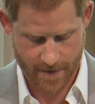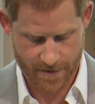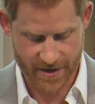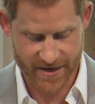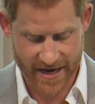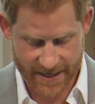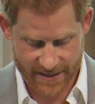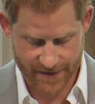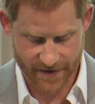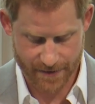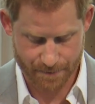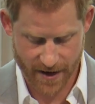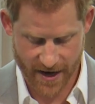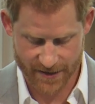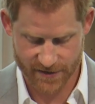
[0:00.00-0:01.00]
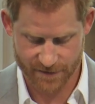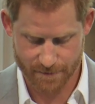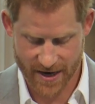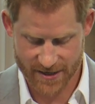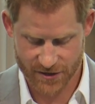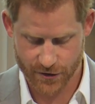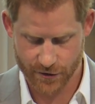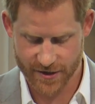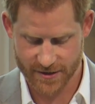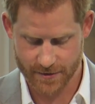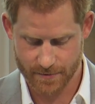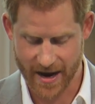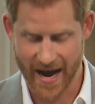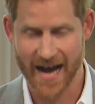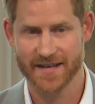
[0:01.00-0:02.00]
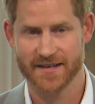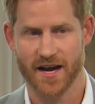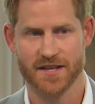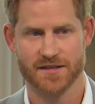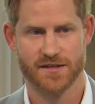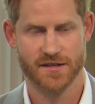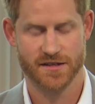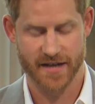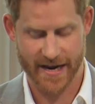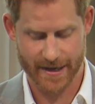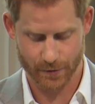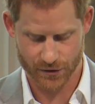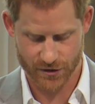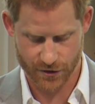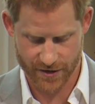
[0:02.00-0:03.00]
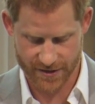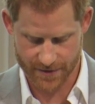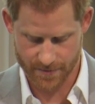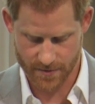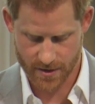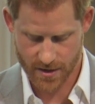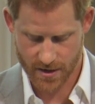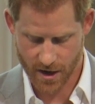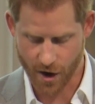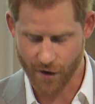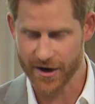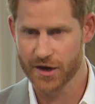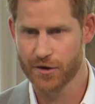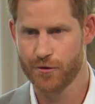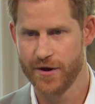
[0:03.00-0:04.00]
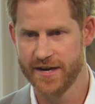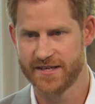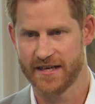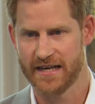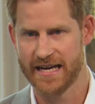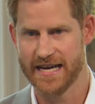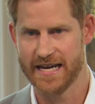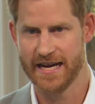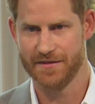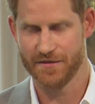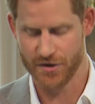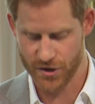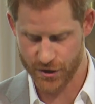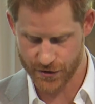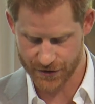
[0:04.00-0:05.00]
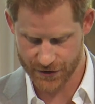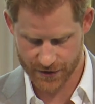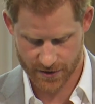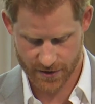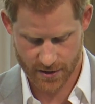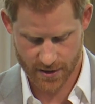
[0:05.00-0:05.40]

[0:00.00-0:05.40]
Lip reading: The negative impacts of mass tourism and unsustainable tourism are increasingly in the news,